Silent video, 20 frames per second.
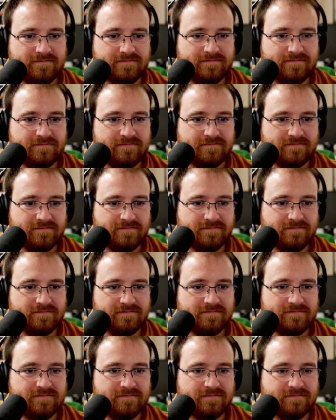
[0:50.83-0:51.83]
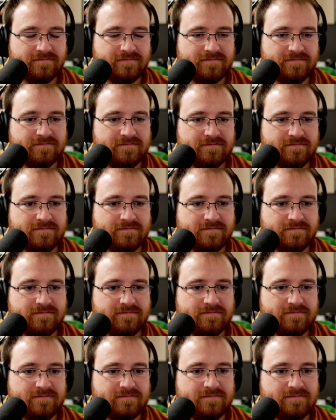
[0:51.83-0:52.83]

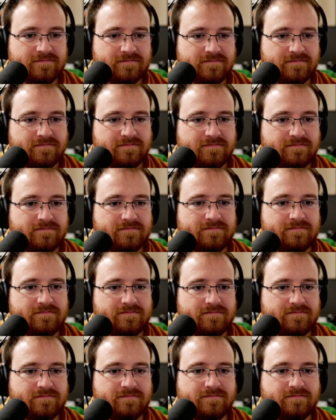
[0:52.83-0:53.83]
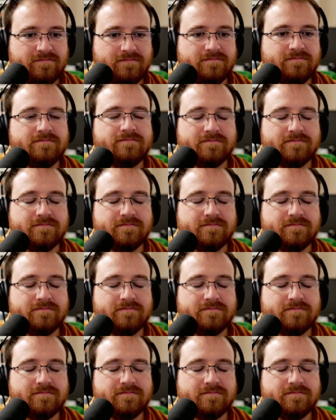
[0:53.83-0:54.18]
The person shown says nothing.